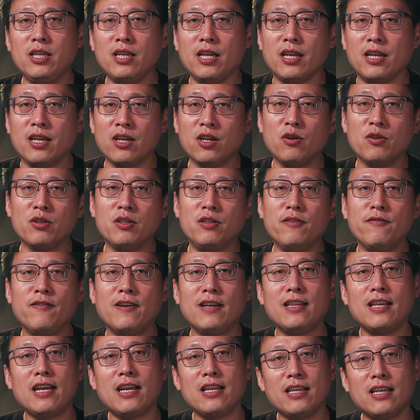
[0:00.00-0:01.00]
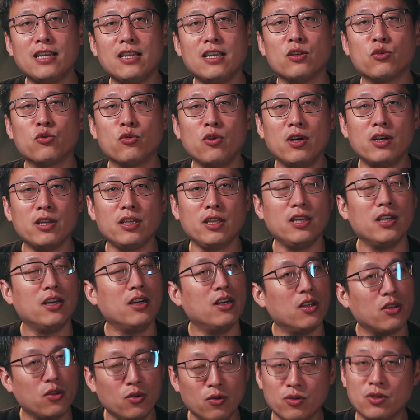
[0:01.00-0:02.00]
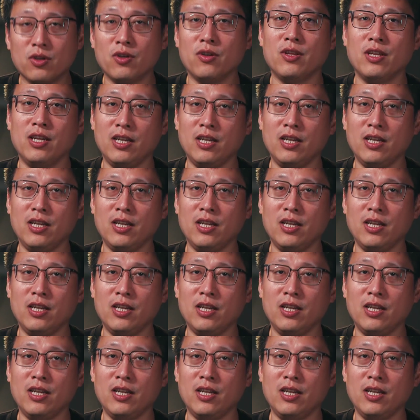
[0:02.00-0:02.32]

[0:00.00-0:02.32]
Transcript: and sparks creativity and practical